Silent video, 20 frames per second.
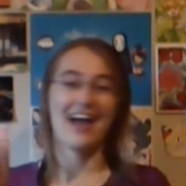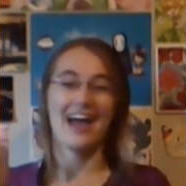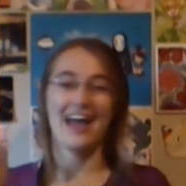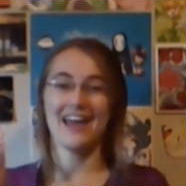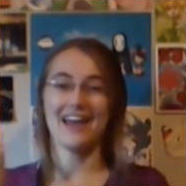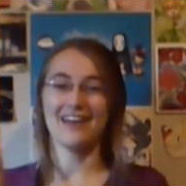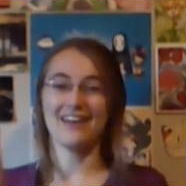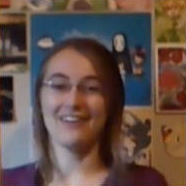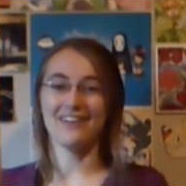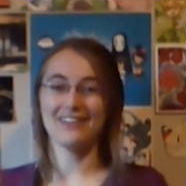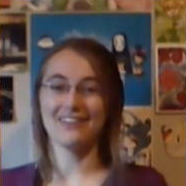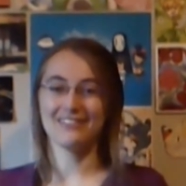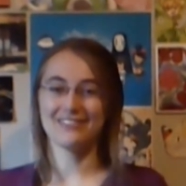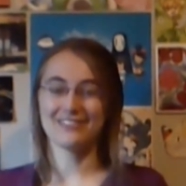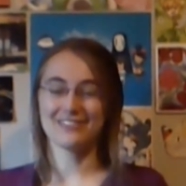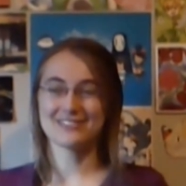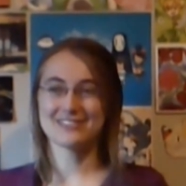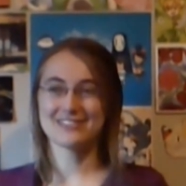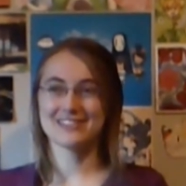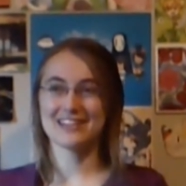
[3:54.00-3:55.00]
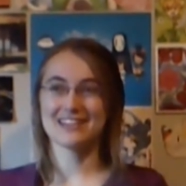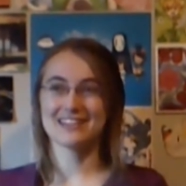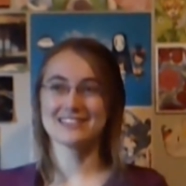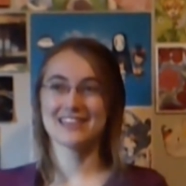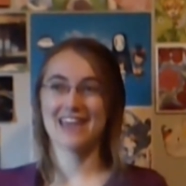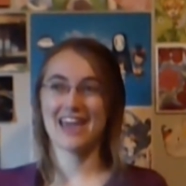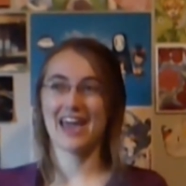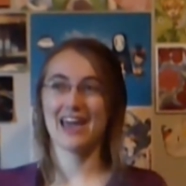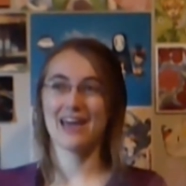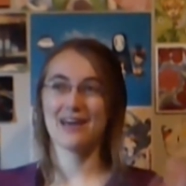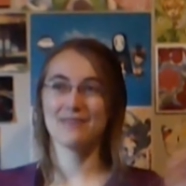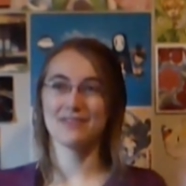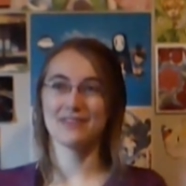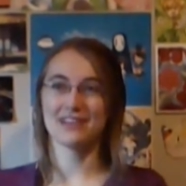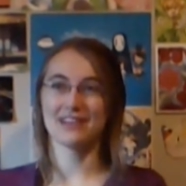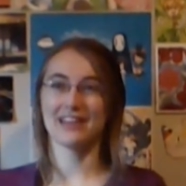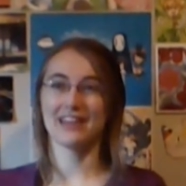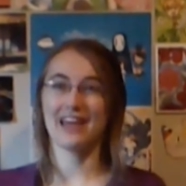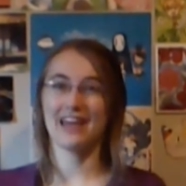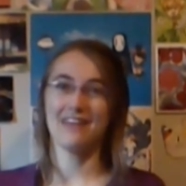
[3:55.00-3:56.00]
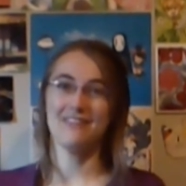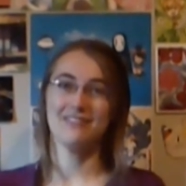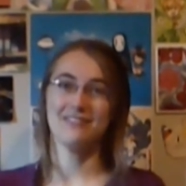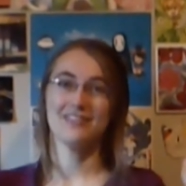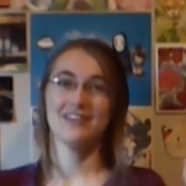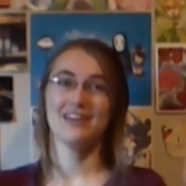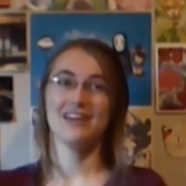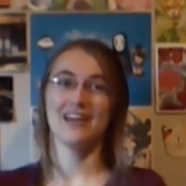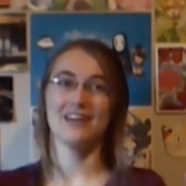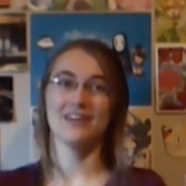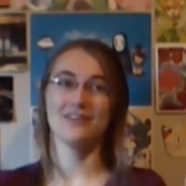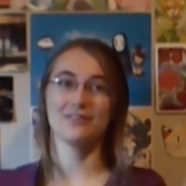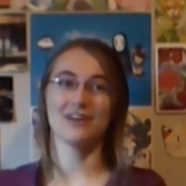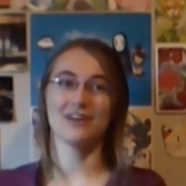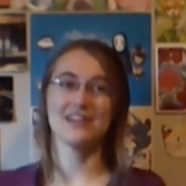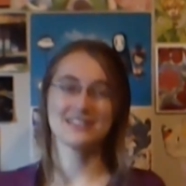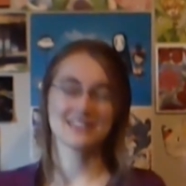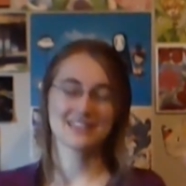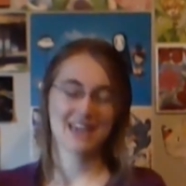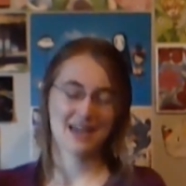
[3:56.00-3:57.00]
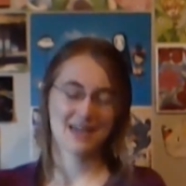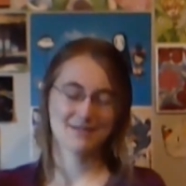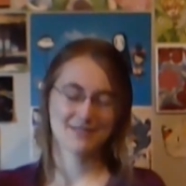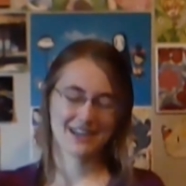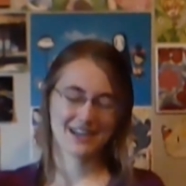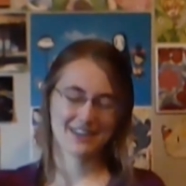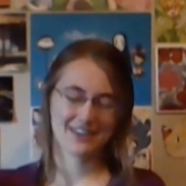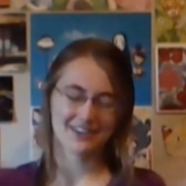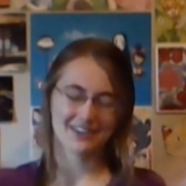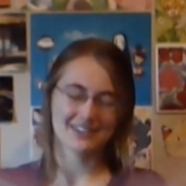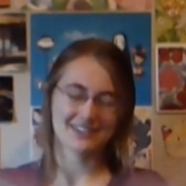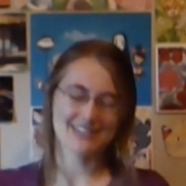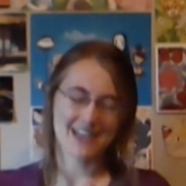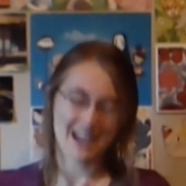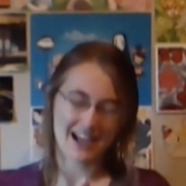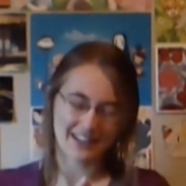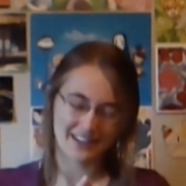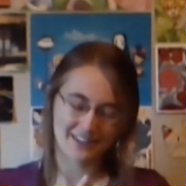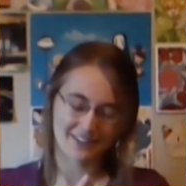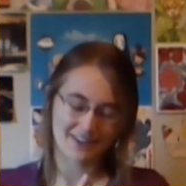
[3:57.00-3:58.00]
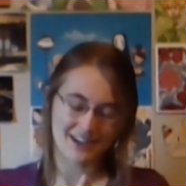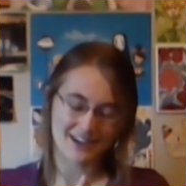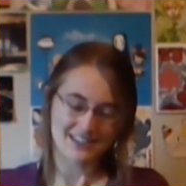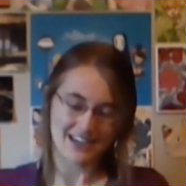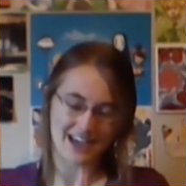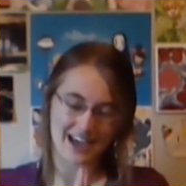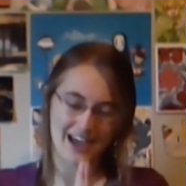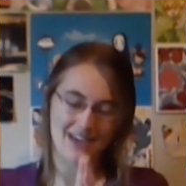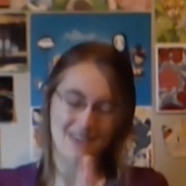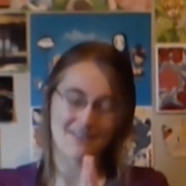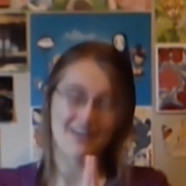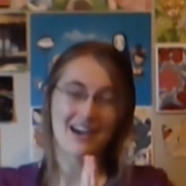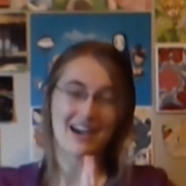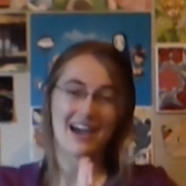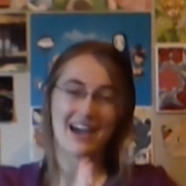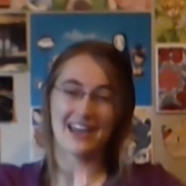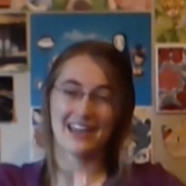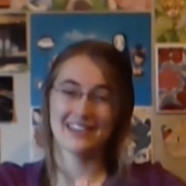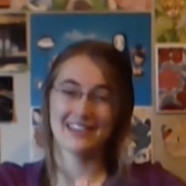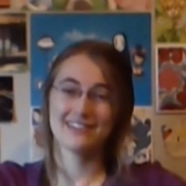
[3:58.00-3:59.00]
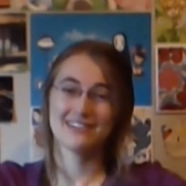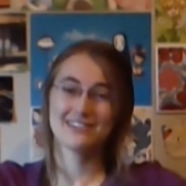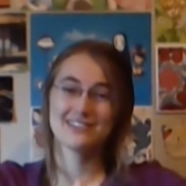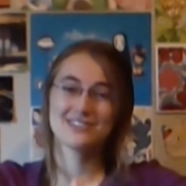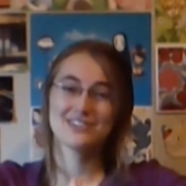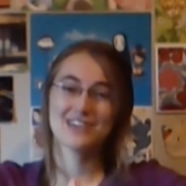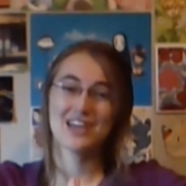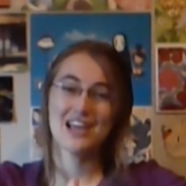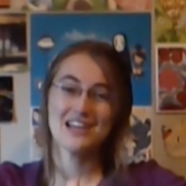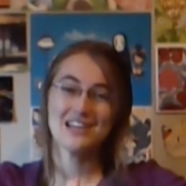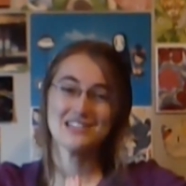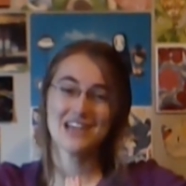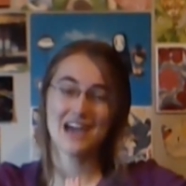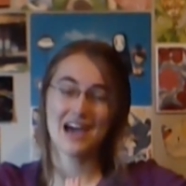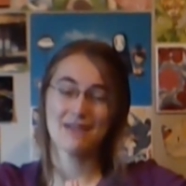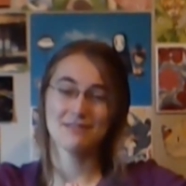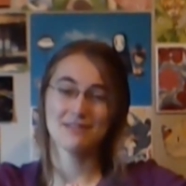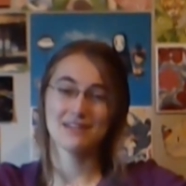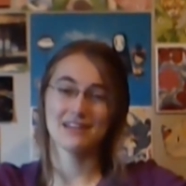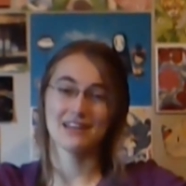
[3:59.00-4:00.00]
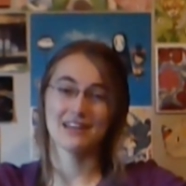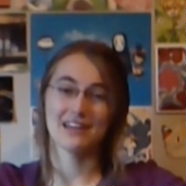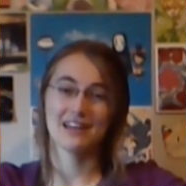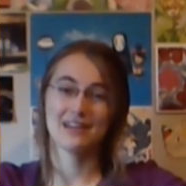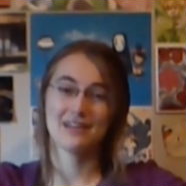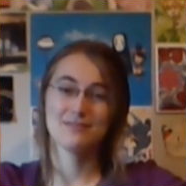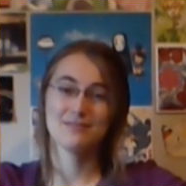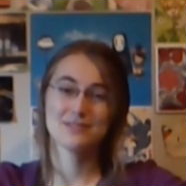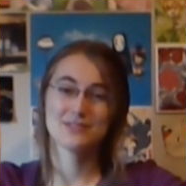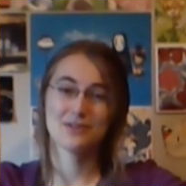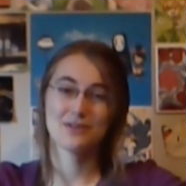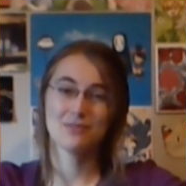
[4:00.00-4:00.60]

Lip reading: And all of those things, Cam and Lev and Grace came together at exactly the right time, and there was change happening, and I'm so